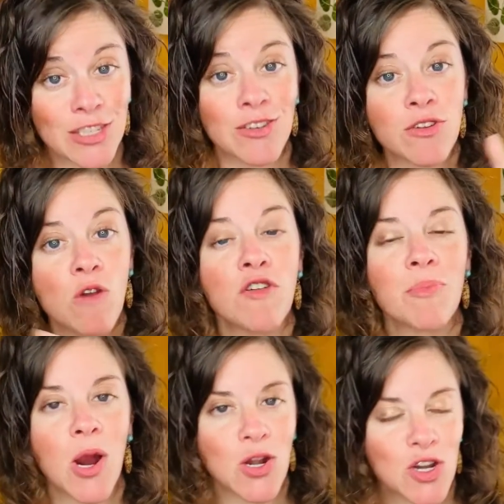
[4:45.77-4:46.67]

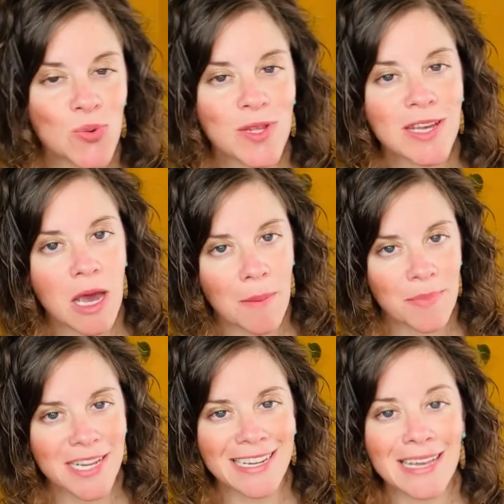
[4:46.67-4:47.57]
Sernova partnered with a
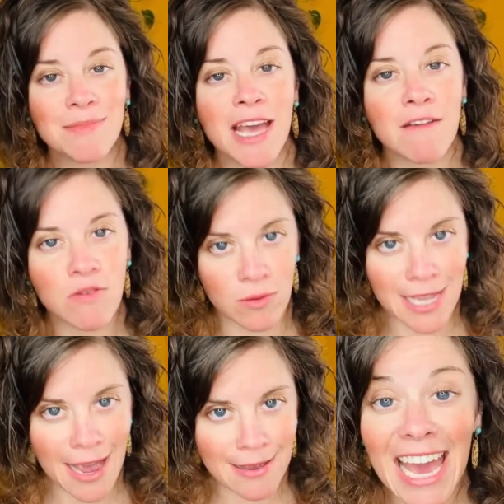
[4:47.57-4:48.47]
company named
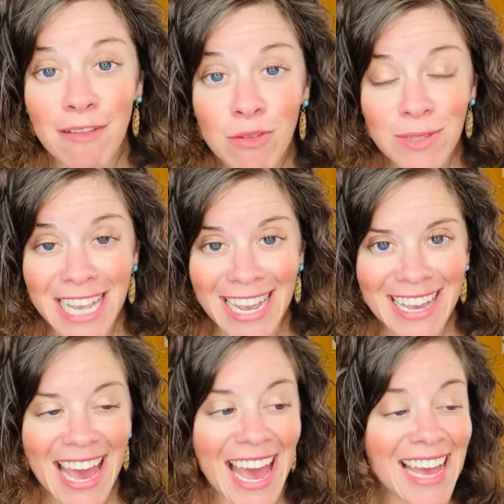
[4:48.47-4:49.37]
Evotec. Evotec
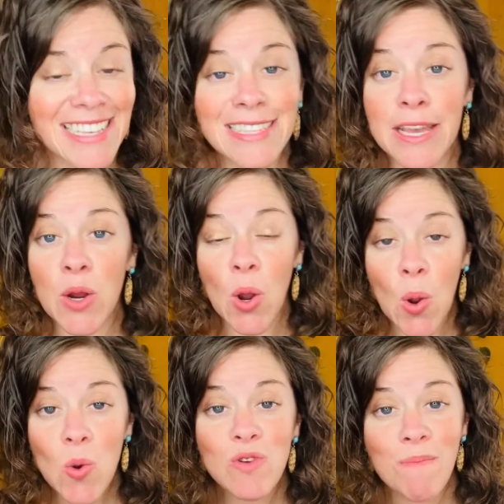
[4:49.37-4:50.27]
has their
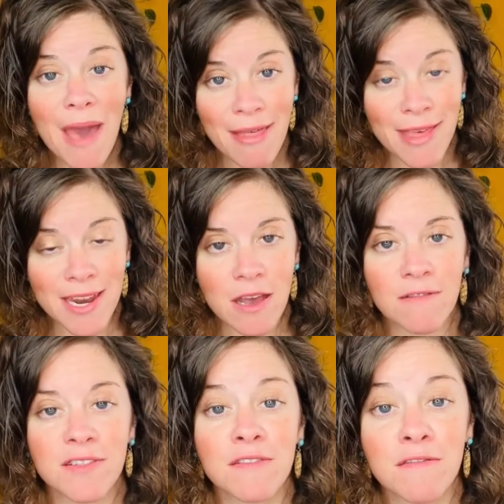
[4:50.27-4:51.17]
own method
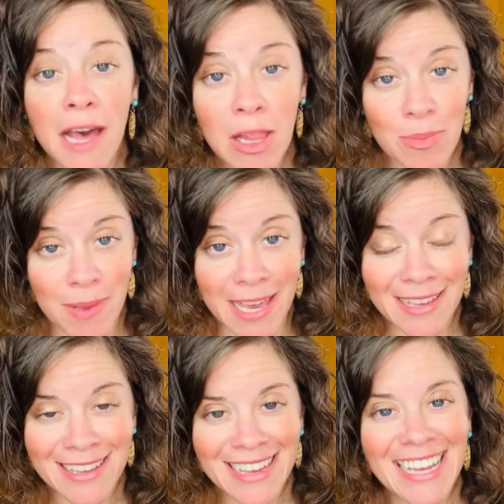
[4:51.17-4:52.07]
of
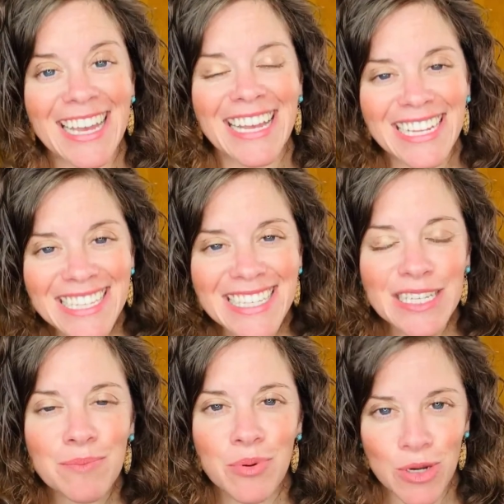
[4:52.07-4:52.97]
developing
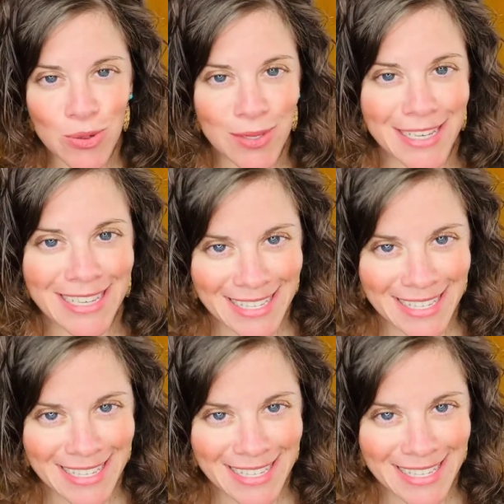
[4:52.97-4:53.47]
insulin-producing